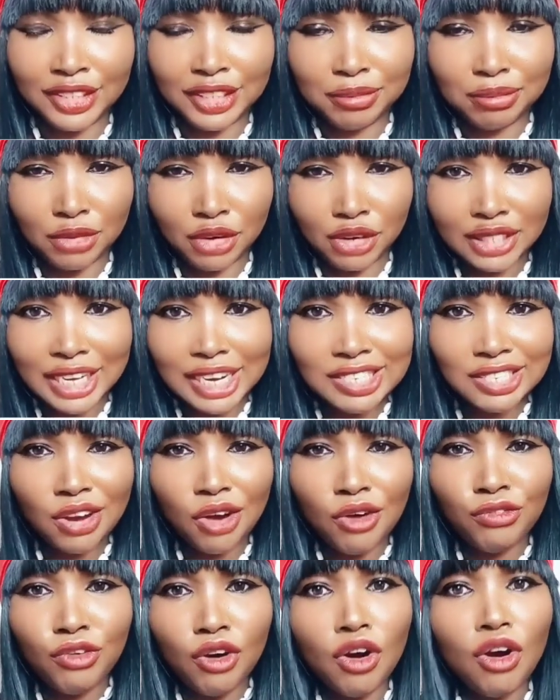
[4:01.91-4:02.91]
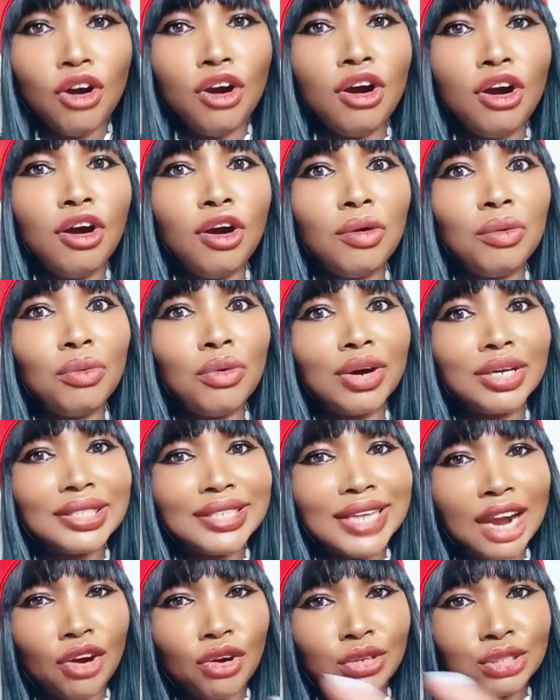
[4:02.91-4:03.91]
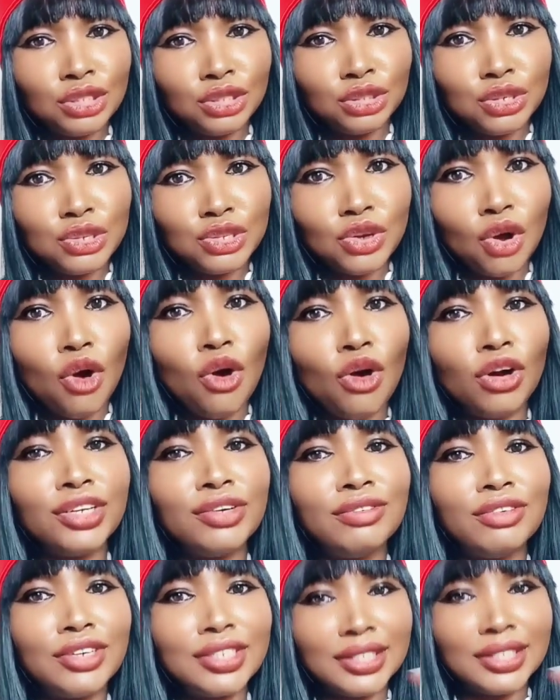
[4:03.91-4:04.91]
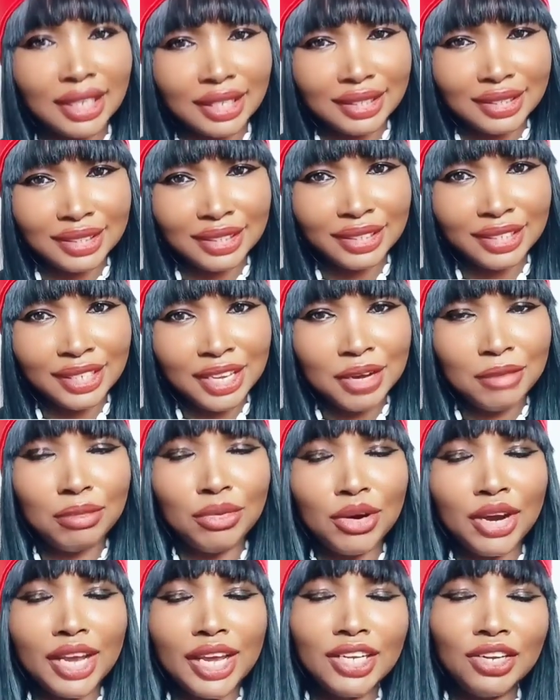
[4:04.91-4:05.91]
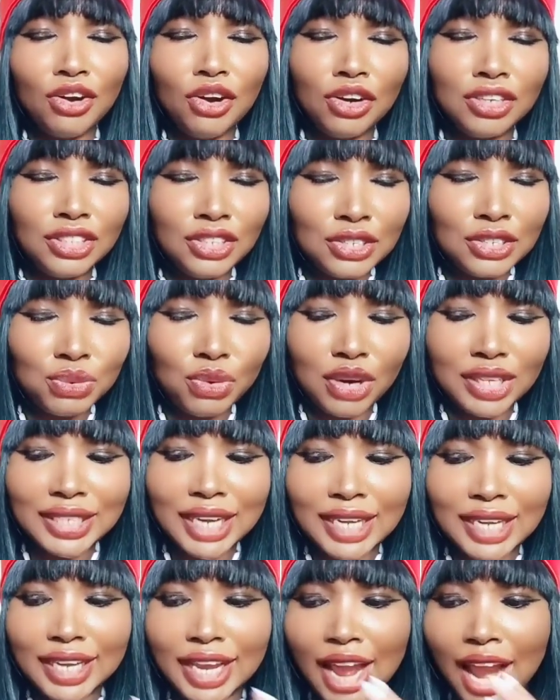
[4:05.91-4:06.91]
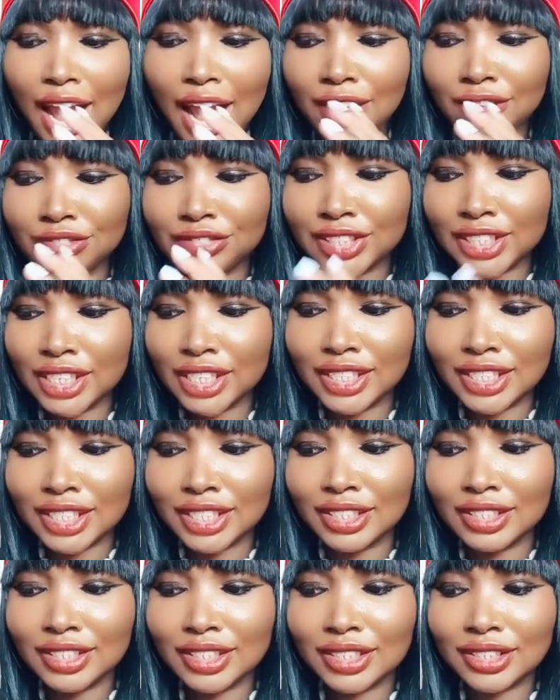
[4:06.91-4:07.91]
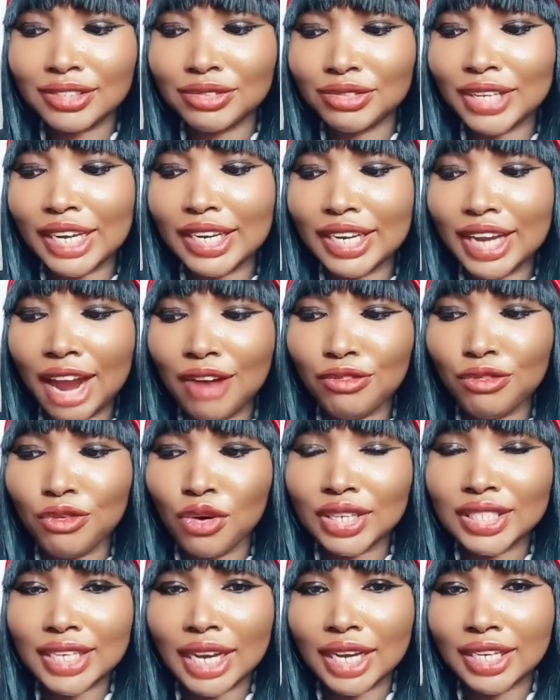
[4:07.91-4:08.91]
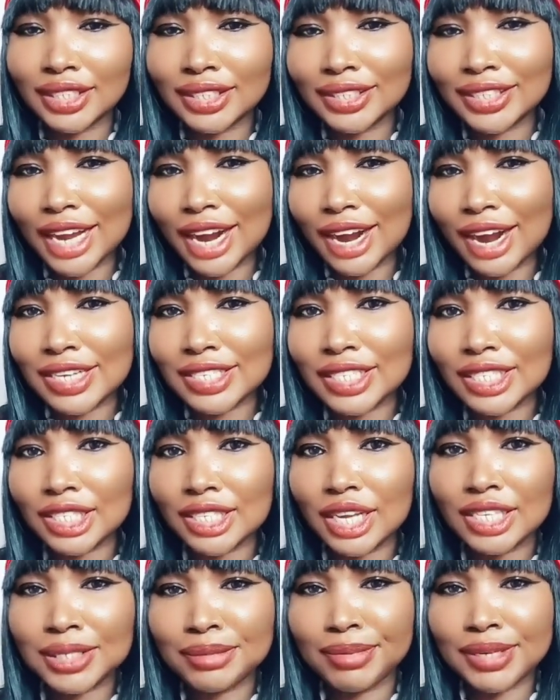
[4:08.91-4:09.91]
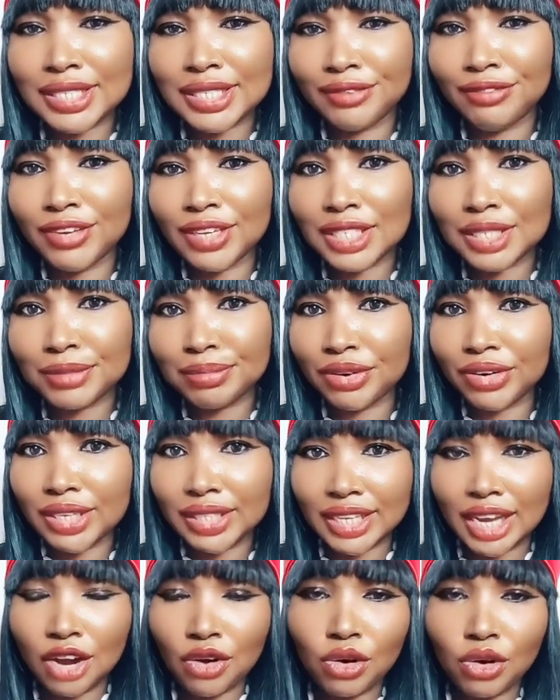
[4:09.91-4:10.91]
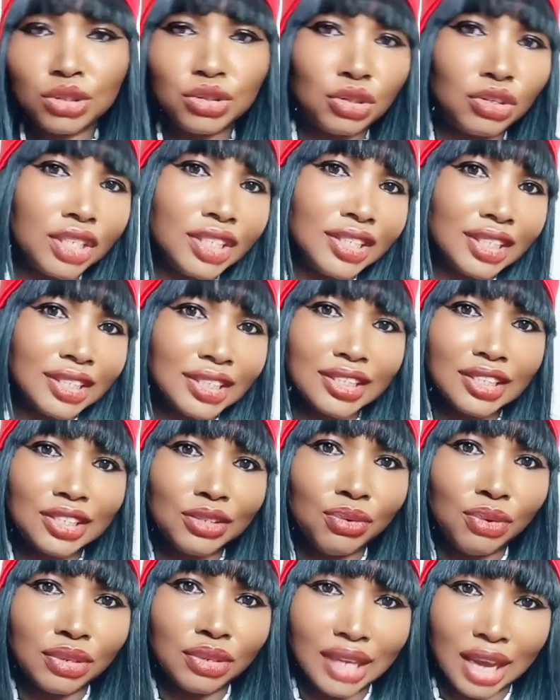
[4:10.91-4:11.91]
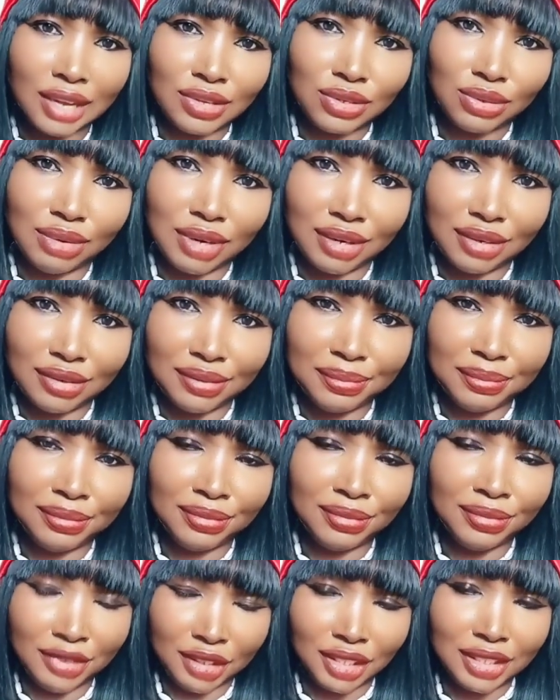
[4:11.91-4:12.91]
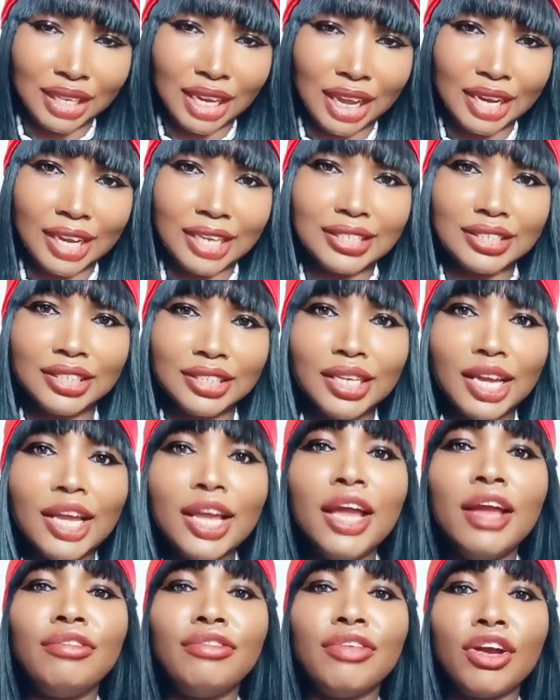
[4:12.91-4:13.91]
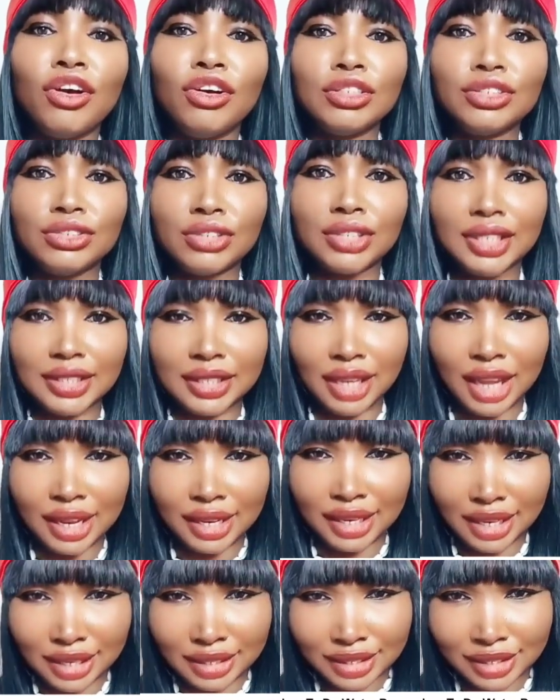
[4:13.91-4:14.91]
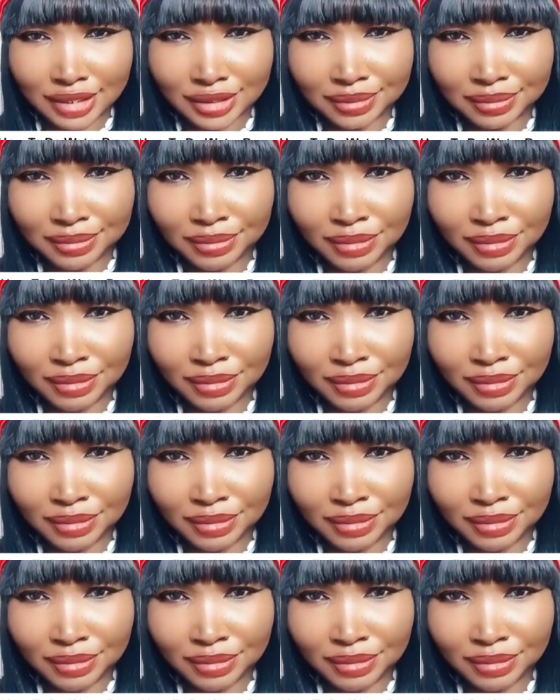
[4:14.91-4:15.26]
The mothers of all water controls all the waters. But in all those water, they have cities that they have water. There is a specific spirit there controlling the city one as well. Just like that, in every country is like that.